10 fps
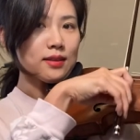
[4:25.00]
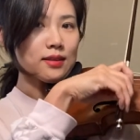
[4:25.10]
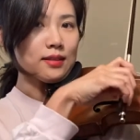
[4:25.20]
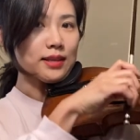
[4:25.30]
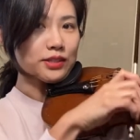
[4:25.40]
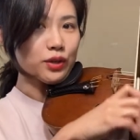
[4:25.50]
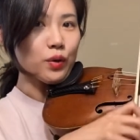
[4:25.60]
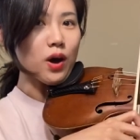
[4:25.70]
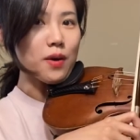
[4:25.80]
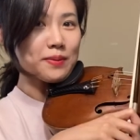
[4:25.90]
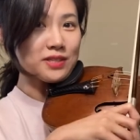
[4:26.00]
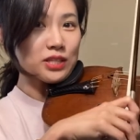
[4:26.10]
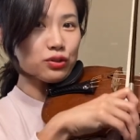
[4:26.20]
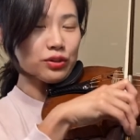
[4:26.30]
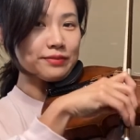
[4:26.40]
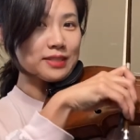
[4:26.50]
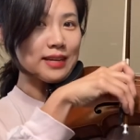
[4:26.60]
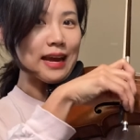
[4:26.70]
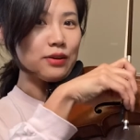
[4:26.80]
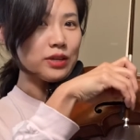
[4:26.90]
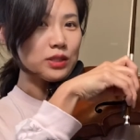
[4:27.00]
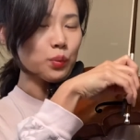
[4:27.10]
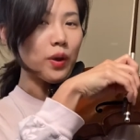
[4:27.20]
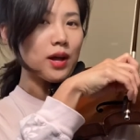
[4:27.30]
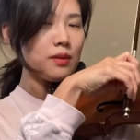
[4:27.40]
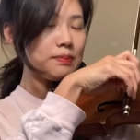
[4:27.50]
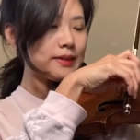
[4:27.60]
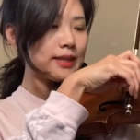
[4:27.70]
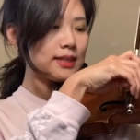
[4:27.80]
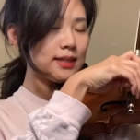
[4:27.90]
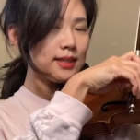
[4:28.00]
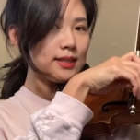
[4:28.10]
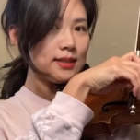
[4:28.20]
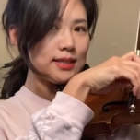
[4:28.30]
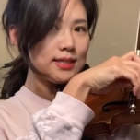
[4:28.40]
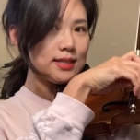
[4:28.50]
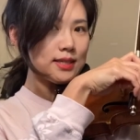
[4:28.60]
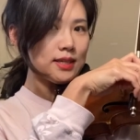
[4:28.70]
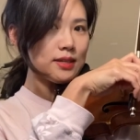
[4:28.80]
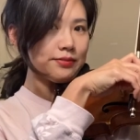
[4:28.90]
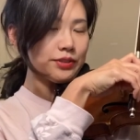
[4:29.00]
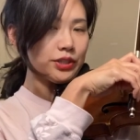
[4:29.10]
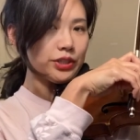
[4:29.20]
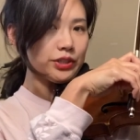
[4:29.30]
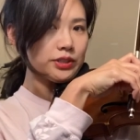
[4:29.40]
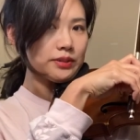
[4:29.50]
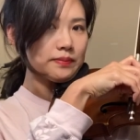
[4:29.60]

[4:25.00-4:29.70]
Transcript: Let's go opposite shift down as well. Play clearly D first